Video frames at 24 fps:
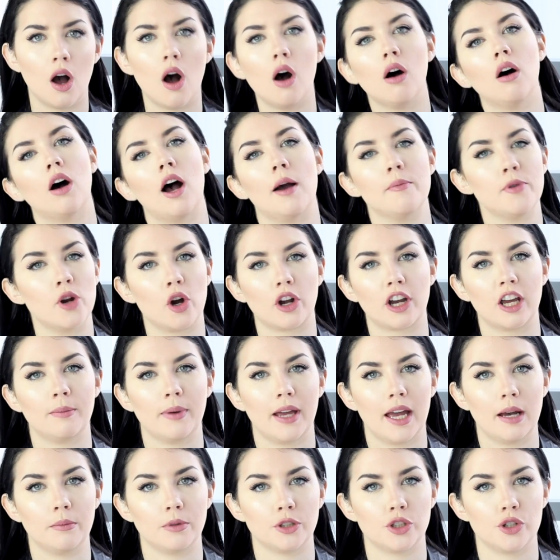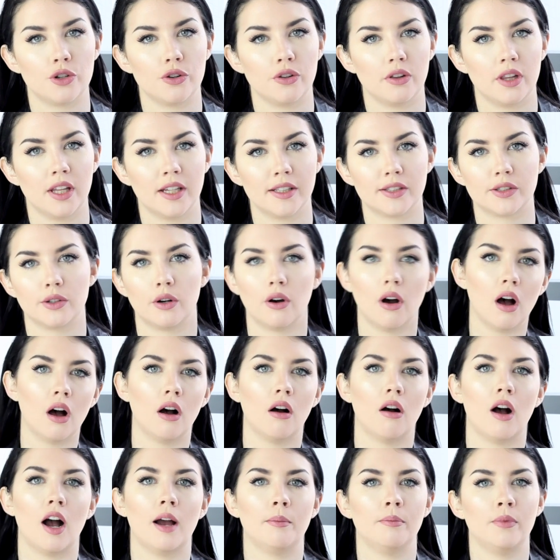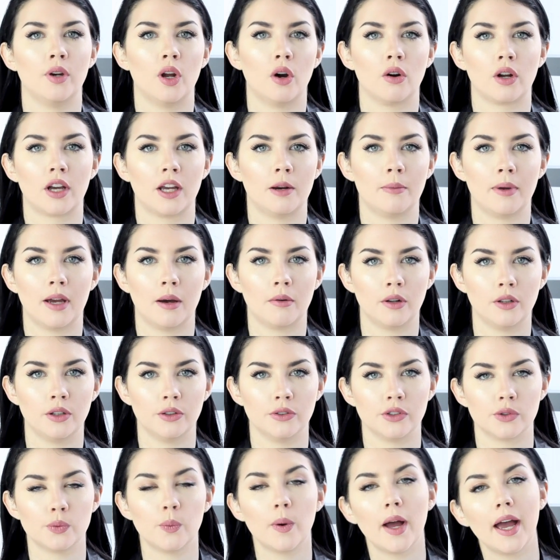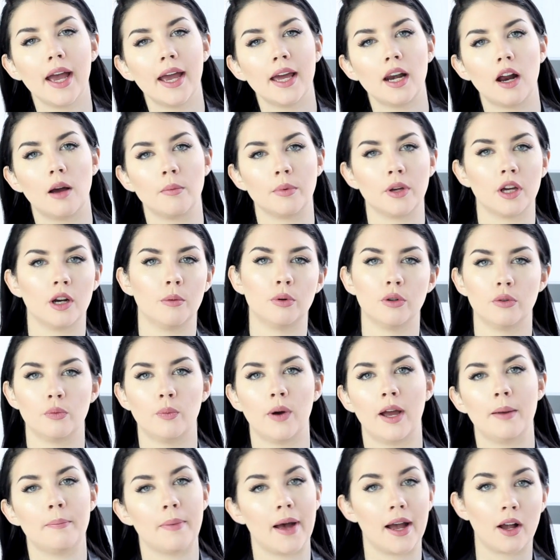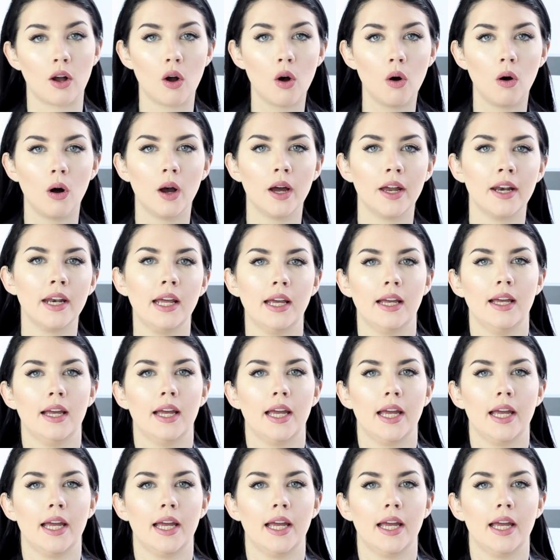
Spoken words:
oh, I'm not going to be able to do this, or oh, I'm not going to be able to lose weight, I'm going to put weight back on.